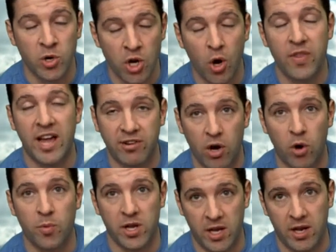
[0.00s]
We know that,
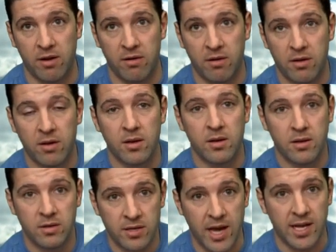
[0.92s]
don't we, Ian? Yeah, we do.
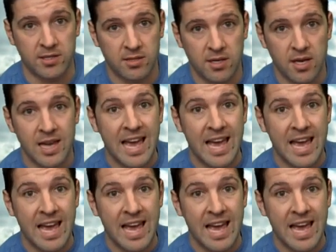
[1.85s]
Yes.